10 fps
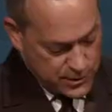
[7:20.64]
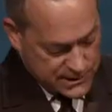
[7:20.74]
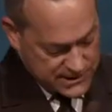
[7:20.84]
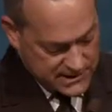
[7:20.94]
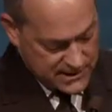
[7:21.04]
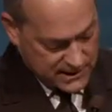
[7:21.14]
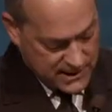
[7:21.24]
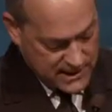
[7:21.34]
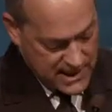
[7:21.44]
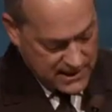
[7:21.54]
can see the
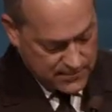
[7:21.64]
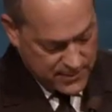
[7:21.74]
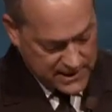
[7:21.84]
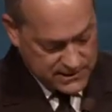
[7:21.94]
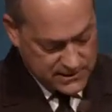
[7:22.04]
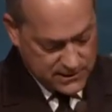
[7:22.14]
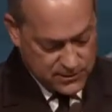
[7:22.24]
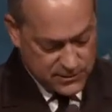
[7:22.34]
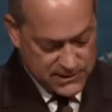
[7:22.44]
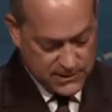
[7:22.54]
Canadian Basin
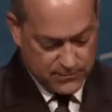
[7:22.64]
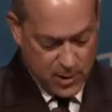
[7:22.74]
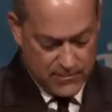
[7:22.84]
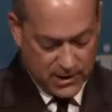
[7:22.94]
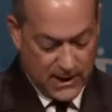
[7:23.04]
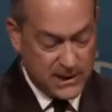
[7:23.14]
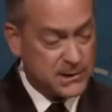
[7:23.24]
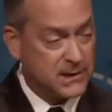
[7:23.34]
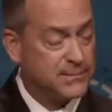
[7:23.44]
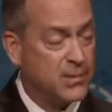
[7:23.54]
Acoustic
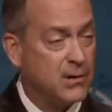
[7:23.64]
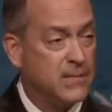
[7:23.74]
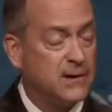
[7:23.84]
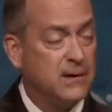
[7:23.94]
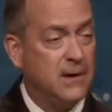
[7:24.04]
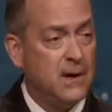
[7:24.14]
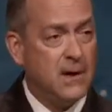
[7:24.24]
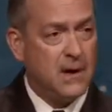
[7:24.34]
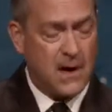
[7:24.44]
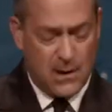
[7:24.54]
Propagation Experiment,
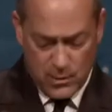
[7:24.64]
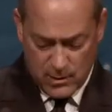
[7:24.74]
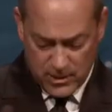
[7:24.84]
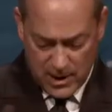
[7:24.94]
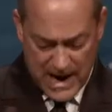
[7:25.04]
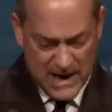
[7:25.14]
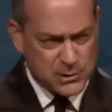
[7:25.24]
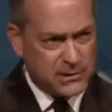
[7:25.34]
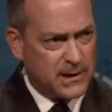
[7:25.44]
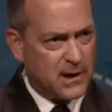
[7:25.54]
where we're
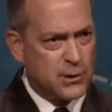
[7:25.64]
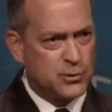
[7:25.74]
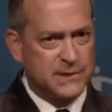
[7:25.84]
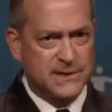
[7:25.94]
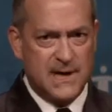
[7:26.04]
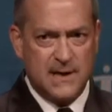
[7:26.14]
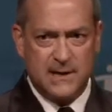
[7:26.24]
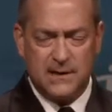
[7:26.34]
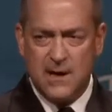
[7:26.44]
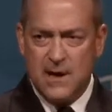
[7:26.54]
actually
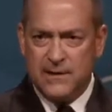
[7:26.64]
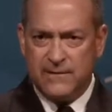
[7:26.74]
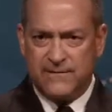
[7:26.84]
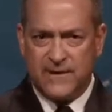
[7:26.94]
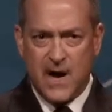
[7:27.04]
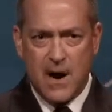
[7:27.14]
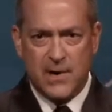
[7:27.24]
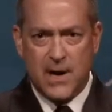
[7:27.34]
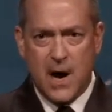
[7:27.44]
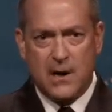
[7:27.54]
understanding the
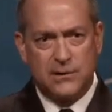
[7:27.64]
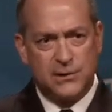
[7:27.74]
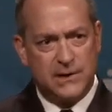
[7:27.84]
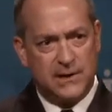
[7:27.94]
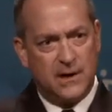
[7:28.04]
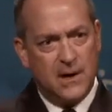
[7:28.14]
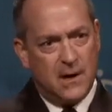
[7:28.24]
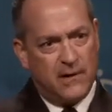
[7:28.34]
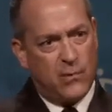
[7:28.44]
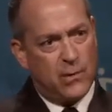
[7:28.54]
phenomenology
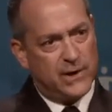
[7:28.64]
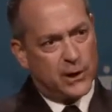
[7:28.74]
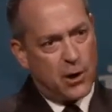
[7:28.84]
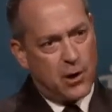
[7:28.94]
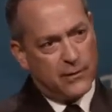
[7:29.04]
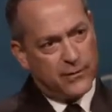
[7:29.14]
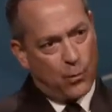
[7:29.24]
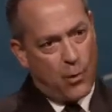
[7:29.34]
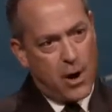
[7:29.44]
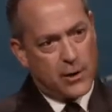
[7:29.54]
of what we call the
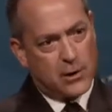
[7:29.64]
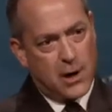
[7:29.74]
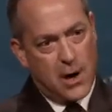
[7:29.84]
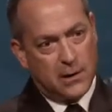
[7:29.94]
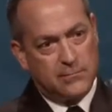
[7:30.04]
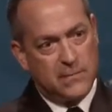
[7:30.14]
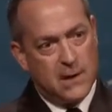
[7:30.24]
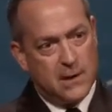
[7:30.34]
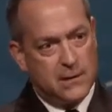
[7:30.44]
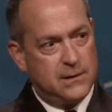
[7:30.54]
water column,
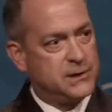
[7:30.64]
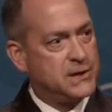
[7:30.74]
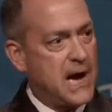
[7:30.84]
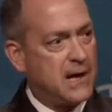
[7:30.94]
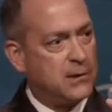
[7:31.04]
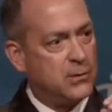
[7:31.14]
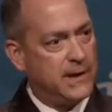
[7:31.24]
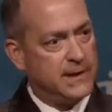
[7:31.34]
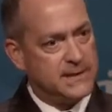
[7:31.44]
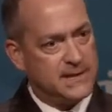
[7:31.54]
shallow
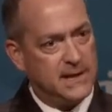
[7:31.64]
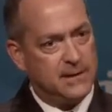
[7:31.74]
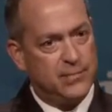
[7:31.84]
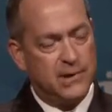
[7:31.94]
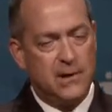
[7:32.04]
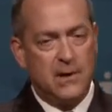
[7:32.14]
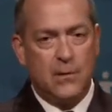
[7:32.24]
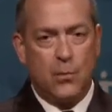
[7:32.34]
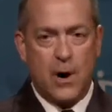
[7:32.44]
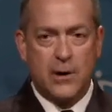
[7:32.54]
and deep
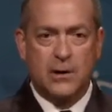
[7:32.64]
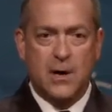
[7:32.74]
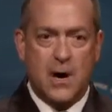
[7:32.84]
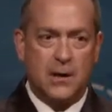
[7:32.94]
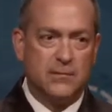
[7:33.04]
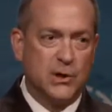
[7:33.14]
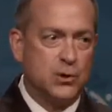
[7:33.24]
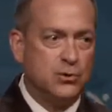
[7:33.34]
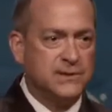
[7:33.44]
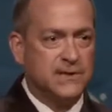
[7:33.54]
water column
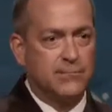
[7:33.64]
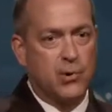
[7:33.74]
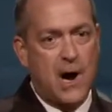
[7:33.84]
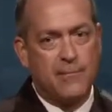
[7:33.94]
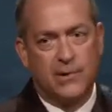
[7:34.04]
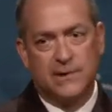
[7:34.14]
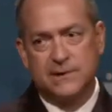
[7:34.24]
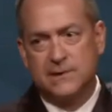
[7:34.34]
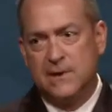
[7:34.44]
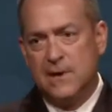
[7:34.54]
acoustic properties,